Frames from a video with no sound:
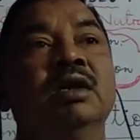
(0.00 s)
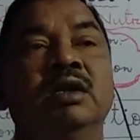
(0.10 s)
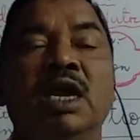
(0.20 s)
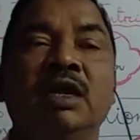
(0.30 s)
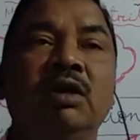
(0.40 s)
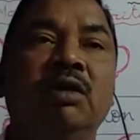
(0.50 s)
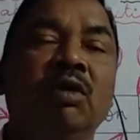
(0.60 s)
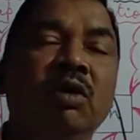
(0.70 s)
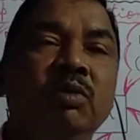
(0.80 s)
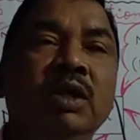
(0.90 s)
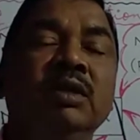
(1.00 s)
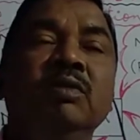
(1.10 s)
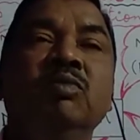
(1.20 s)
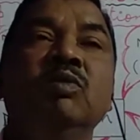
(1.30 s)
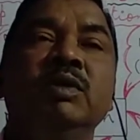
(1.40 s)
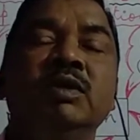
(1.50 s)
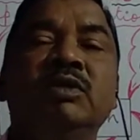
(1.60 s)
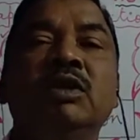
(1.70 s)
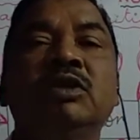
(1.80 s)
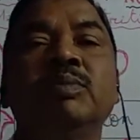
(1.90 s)
tiger always move in
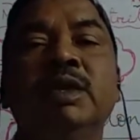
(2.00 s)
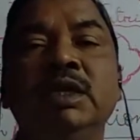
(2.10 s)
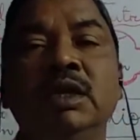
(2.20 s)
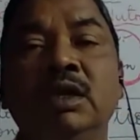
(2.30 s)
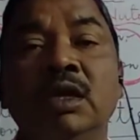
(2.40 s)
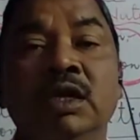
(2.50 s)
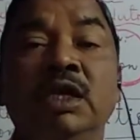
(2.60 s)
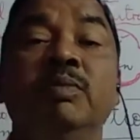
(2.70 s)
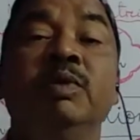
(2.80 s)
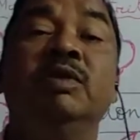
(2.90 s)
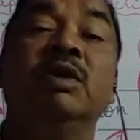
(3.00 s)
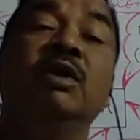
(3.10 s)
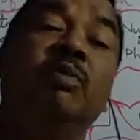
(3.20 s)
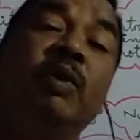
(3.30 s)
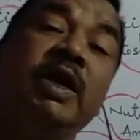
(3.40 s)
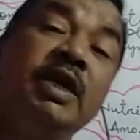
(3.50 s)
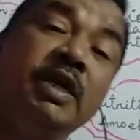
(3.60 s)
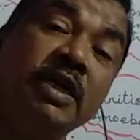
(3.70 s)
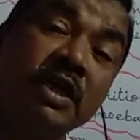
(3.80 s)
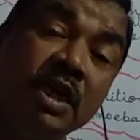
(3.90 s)
search of a deer. If it will not find
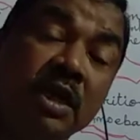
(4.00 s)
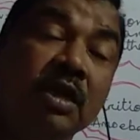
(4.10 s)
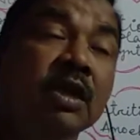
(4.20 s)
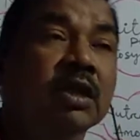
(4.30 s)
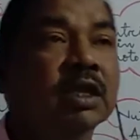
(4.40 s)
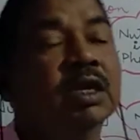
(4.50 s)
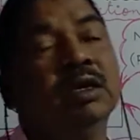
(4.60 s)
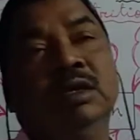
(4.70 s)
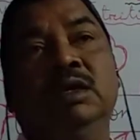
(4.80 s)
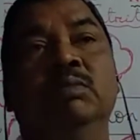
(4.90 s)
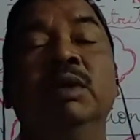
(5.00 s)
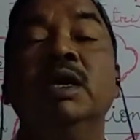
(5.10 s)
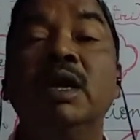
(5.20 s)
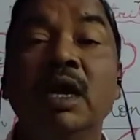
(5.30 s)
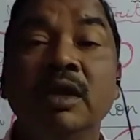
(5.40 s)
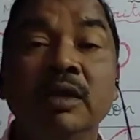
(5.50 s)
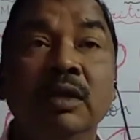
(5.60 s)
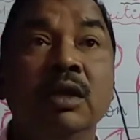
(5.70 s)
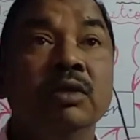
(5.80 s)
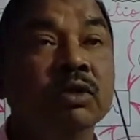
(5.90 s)
any deer, then it may die.
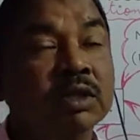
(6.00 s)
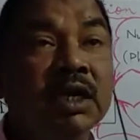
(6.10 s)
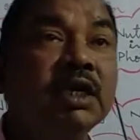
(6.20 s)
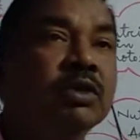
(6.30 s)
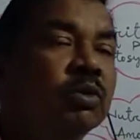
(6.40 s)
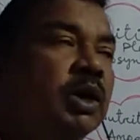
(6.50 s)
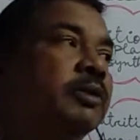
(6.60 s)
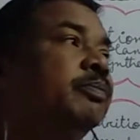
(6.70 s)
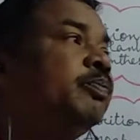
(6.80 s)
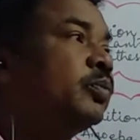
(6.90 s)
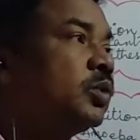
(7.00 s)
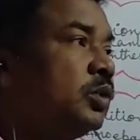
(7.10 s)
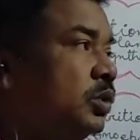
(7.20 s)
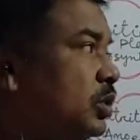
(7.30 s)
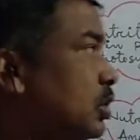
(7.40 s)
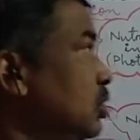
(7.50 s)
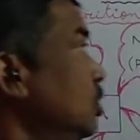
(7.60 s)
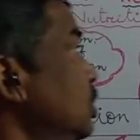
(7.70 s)
So that is why the